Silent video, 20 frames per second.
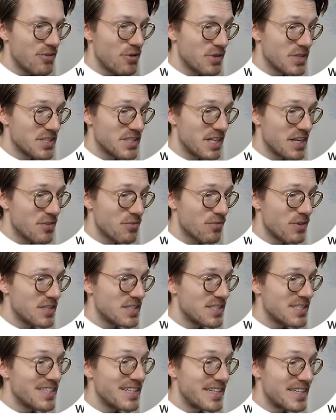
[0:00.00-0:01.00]
You can see that for
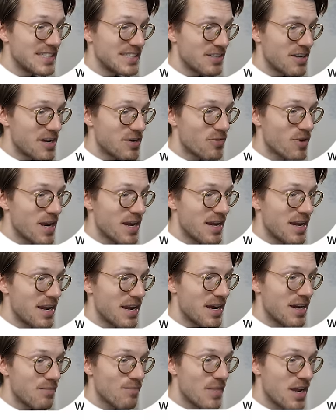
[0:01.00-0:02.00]
instance in this night right
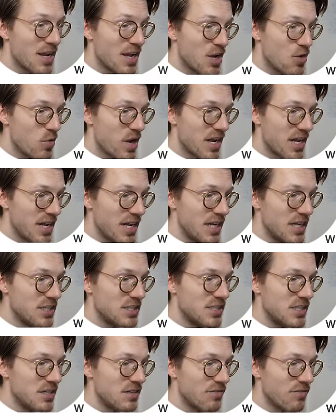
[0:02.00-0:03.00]
here, where the
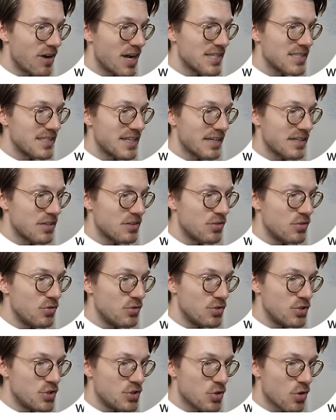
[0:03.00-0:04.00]
EEG device detected
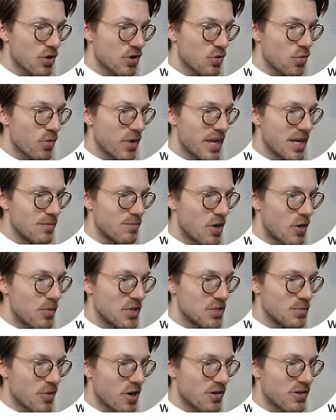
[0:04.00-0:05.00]
2 short awake
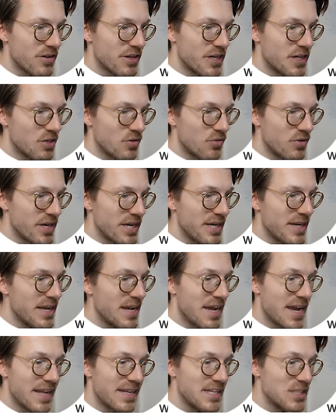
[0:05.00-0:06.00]
moments marked here in green,
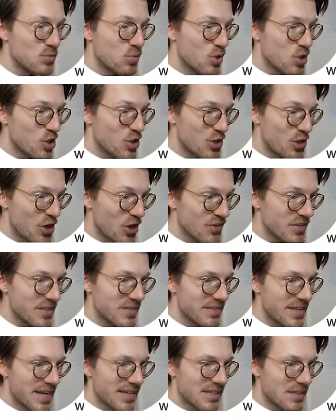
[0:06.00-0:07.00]
and these were not
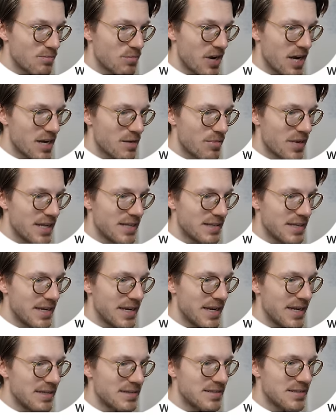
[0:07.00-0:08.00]
detected by the Band
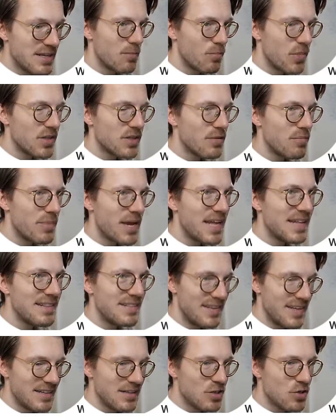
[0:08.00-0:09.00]
8. But the
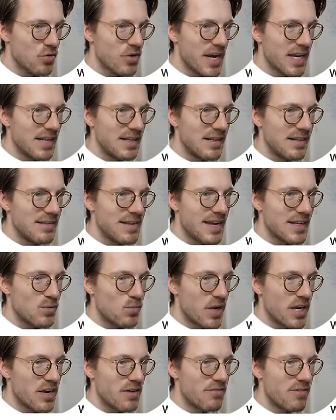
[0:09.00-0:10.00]
band did correctly detect
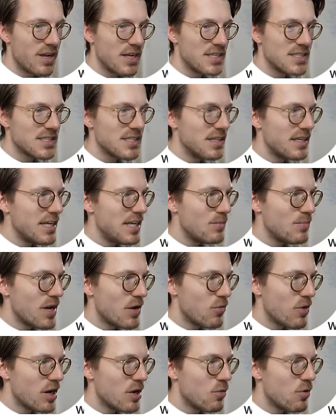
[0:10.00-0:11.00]
when I fell asleep
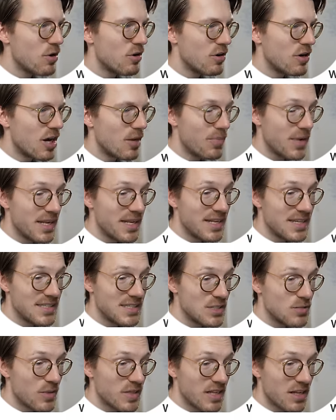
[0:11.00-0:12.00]
and when I woke up, and this
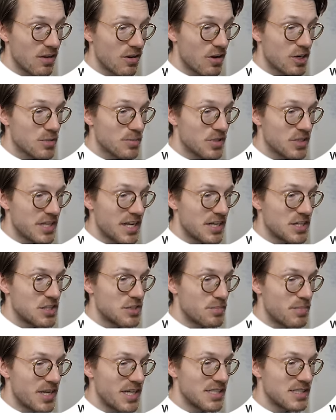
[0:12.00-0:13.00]
is what that large percentage
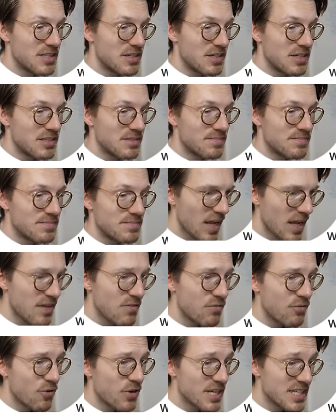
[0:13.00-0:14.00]
is based on.
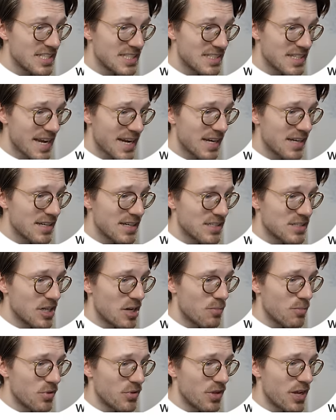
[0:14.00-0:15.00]
And for this second
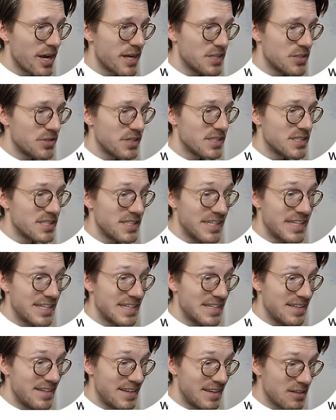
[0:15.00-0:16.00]
example night, you can see
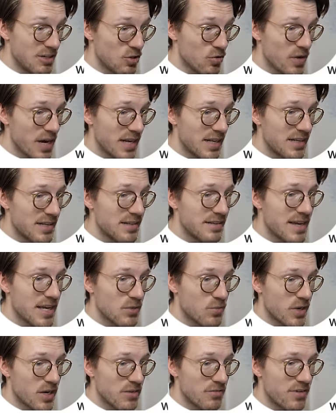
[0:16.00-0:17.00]
it did correctly
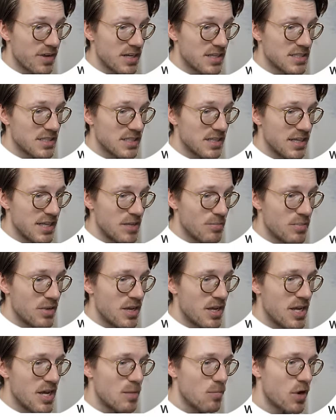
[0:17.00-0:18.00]
detect when I fell asleep,
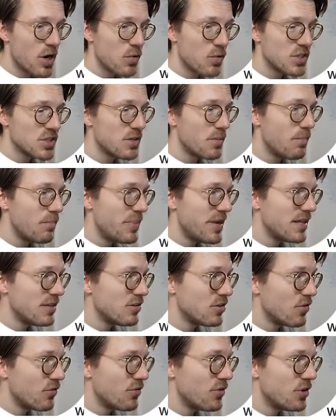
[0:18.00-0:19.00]
but it was a bit
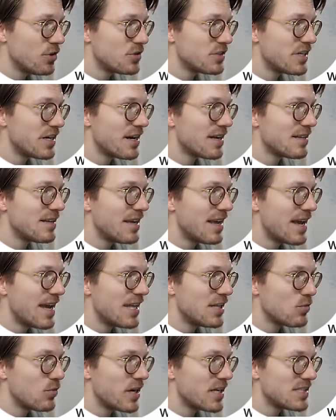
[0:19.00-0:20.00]
confused here at the
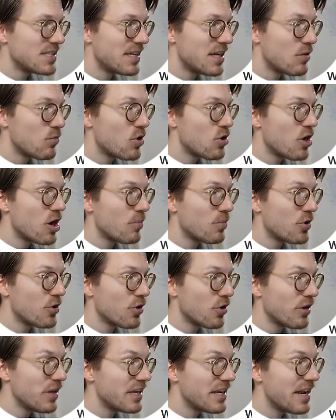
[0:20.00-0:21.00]
end where it said I woke up
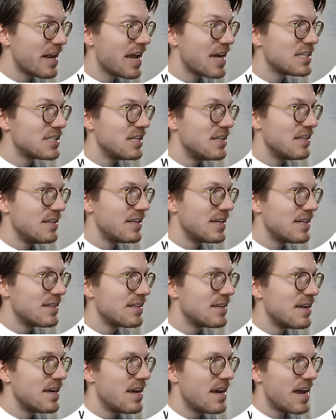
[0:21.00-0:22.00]
earlier than I actually
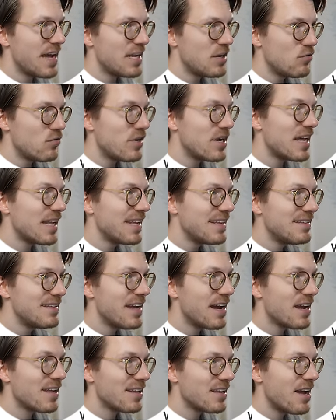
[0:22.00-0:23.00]
did, and in reality
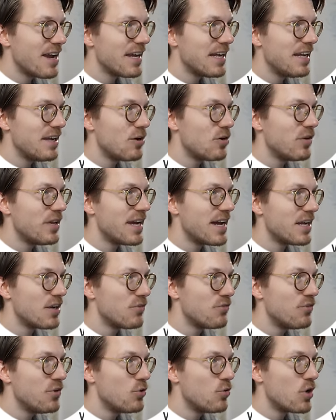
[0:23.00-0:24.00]
I likely only had a
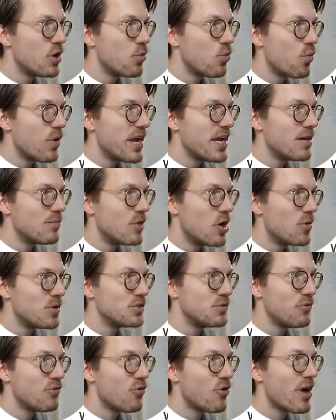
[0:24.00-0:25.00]
few awake
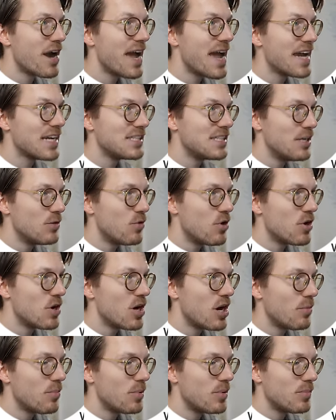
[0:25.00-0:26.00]
moments before I actually woke
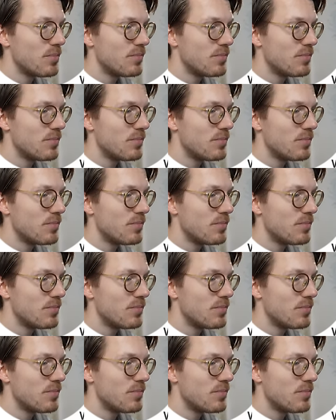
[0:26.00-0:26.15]
up.